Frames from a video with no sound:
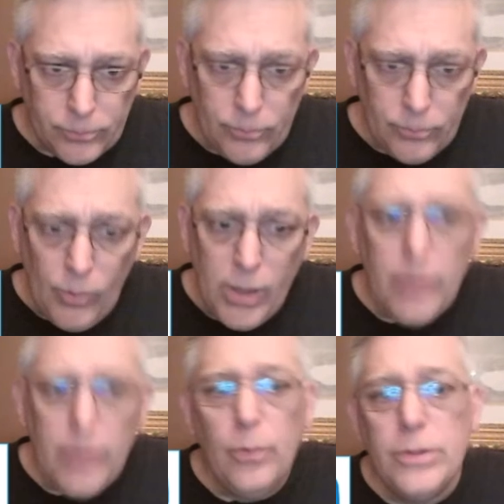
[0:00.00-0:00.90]
And then
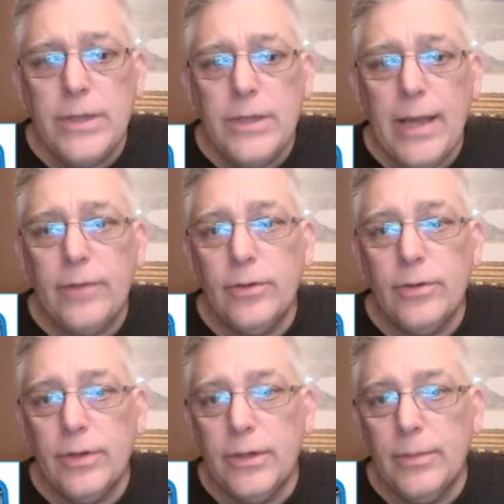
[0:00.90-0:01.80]
once you download
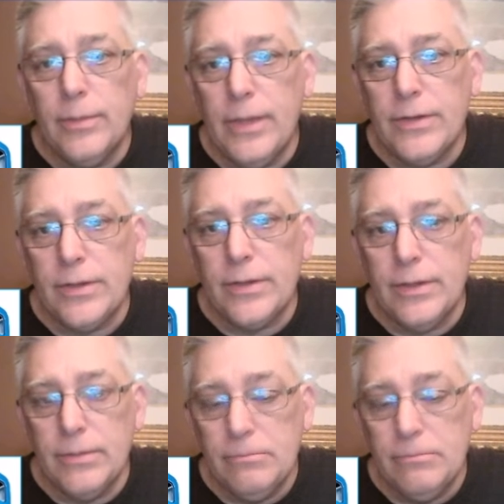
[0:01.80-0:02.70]
it, basically
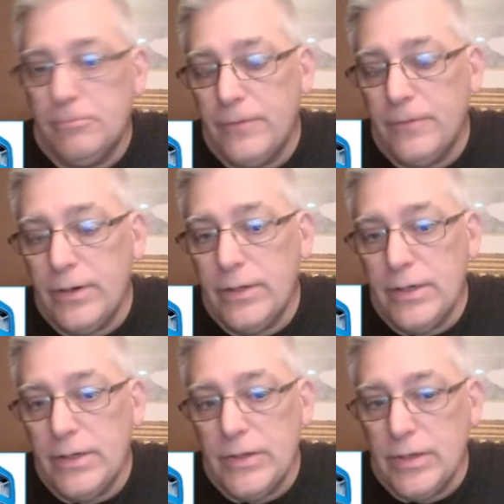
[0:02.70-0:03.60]
fairly easy to
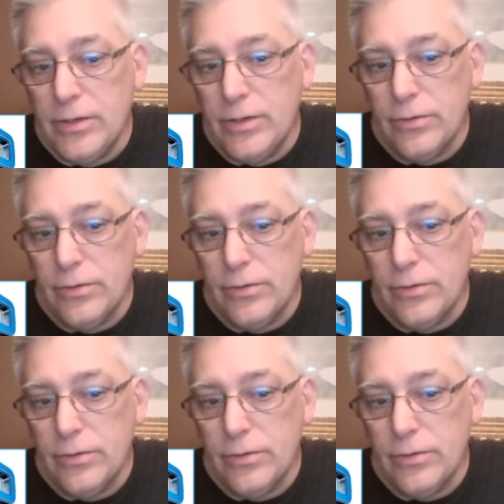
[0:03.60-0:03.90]
use.